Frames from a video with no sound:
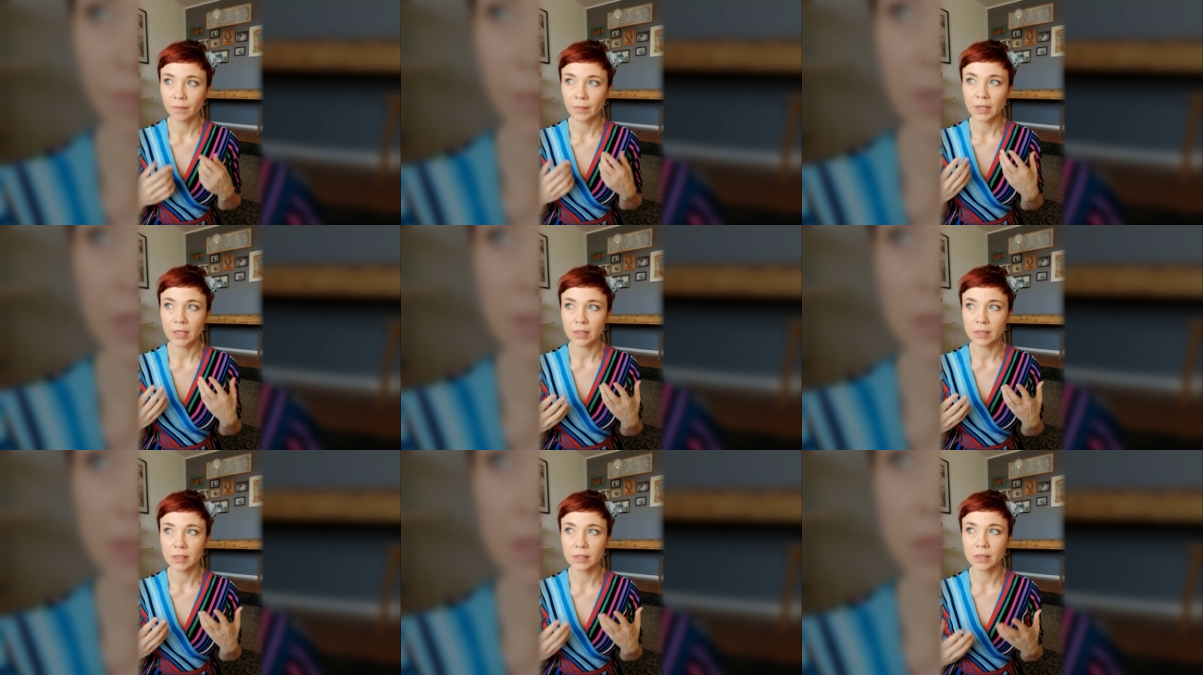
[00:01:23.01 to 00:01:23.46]

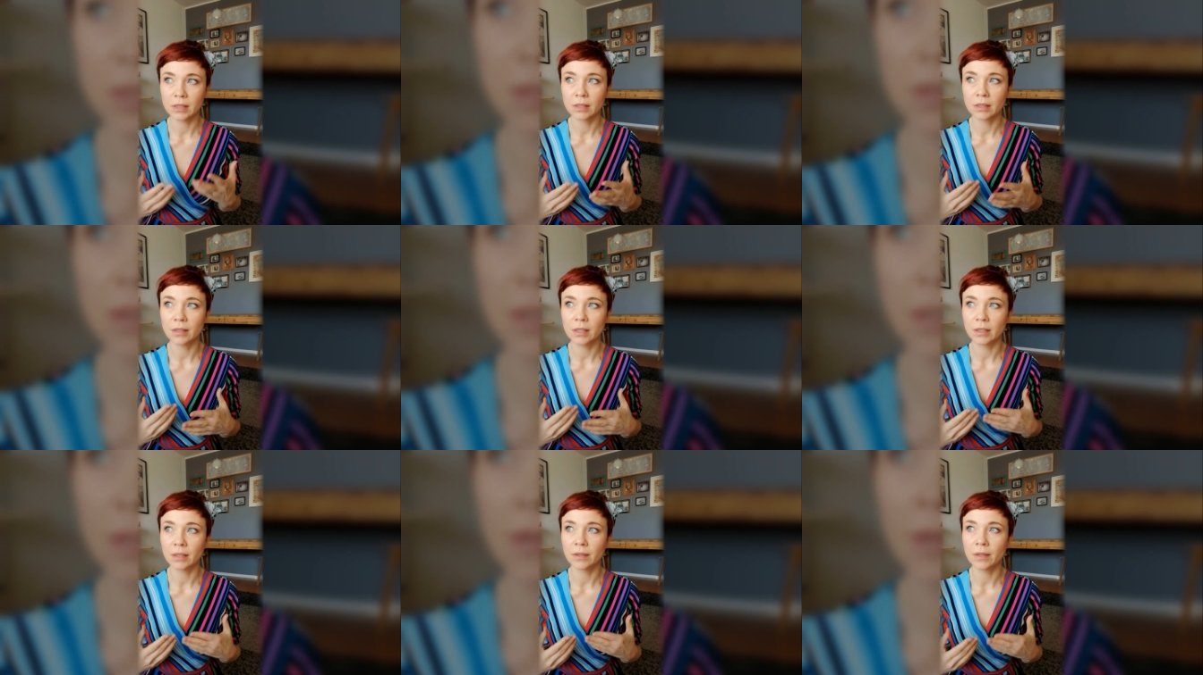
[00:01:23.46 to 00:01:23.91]
is
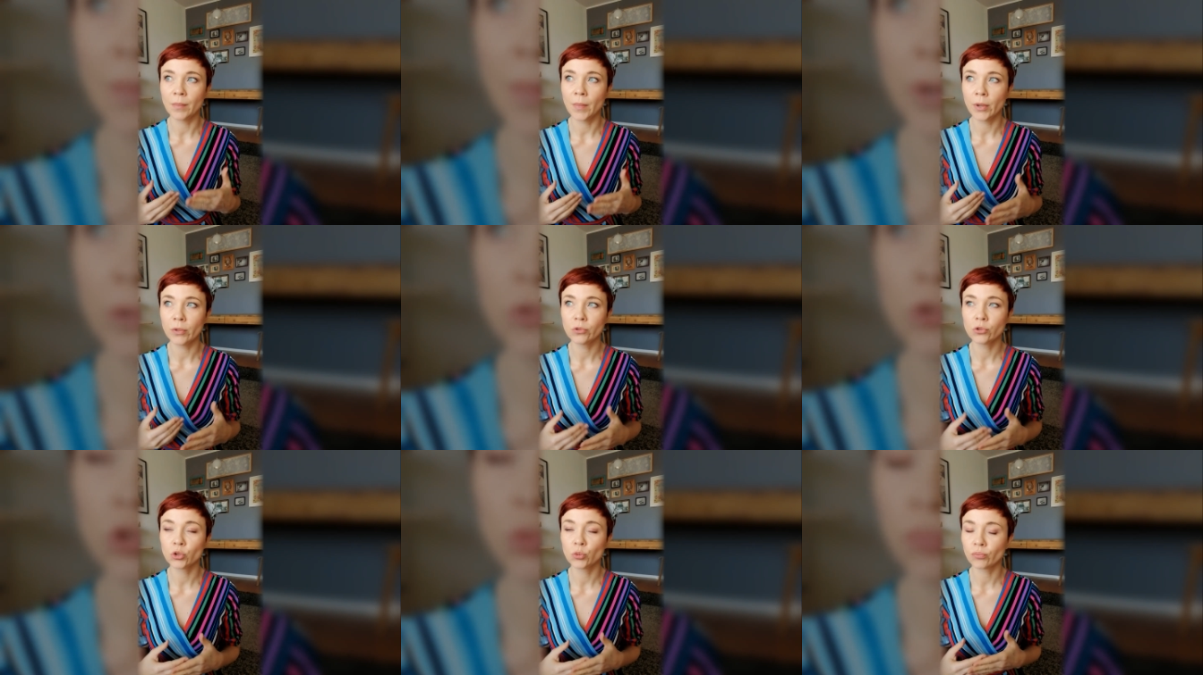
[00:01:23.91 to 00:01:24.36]
the, the
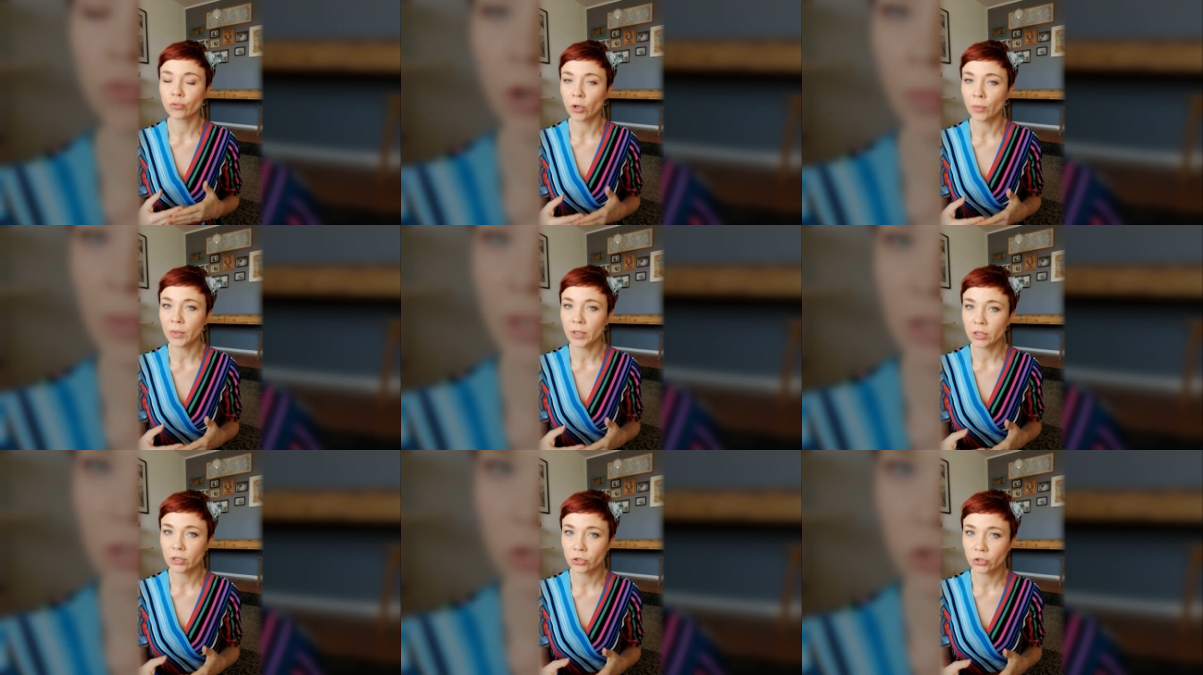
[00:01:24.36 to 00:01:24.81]
most
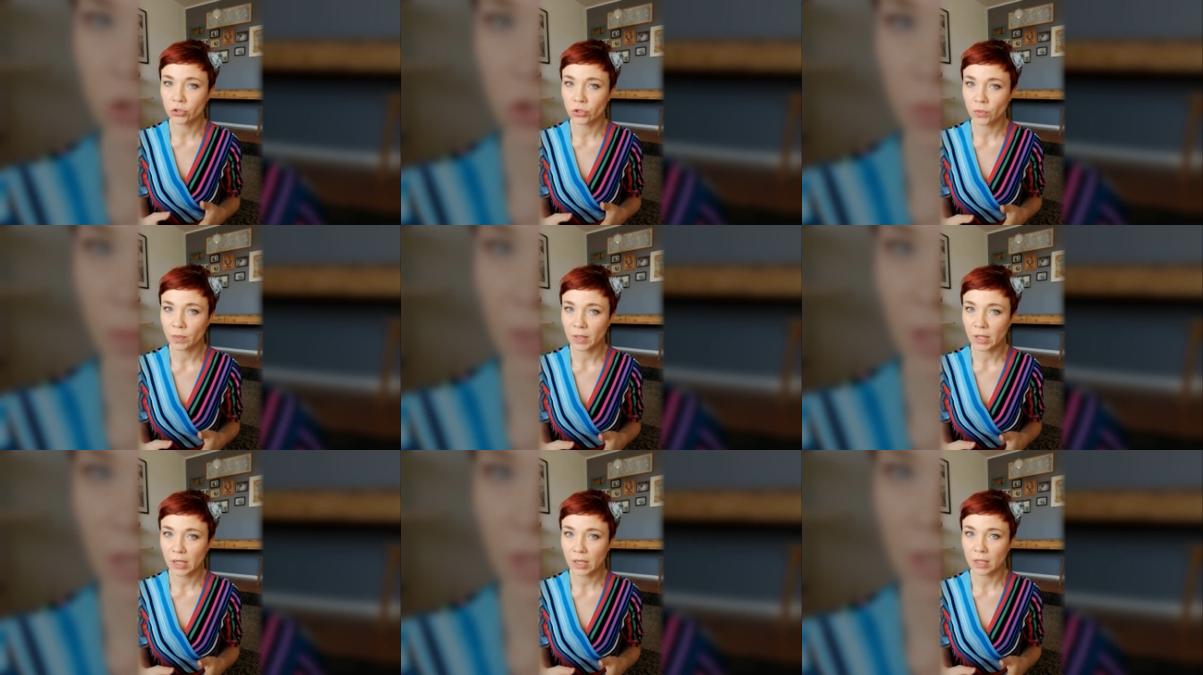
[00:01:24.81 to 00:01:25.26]
prominent to
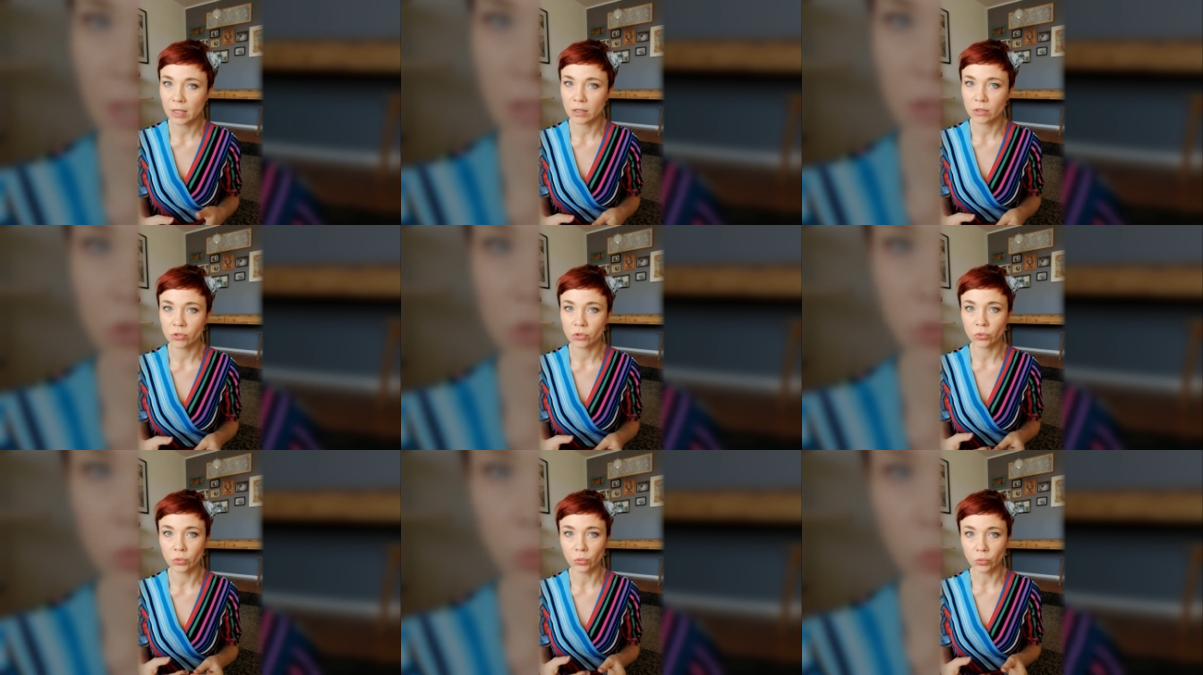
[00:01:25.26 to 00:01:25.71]
me
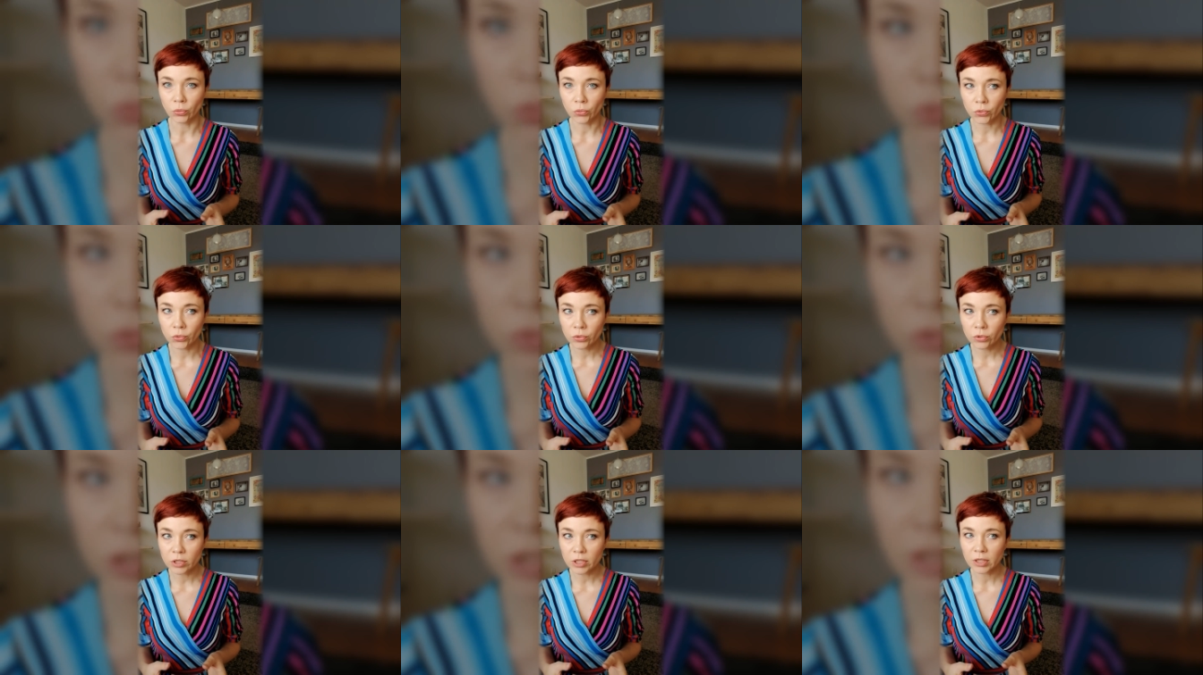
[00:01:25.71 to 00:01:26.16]
is
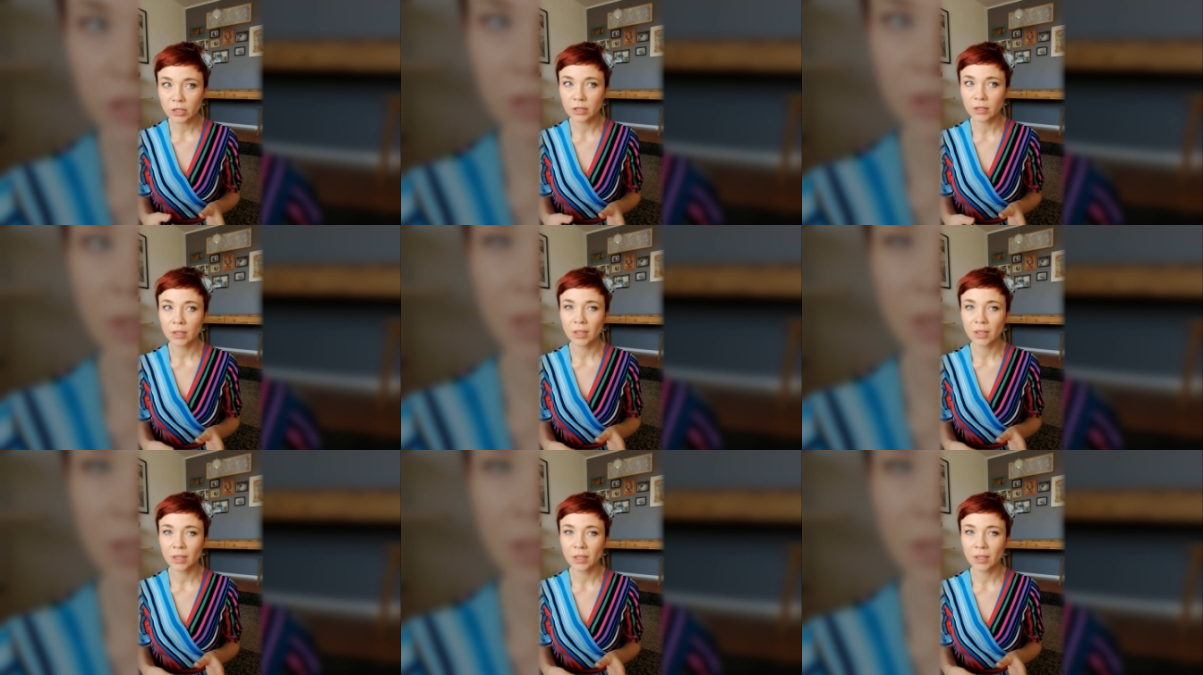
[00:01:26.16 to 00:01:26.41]
oud,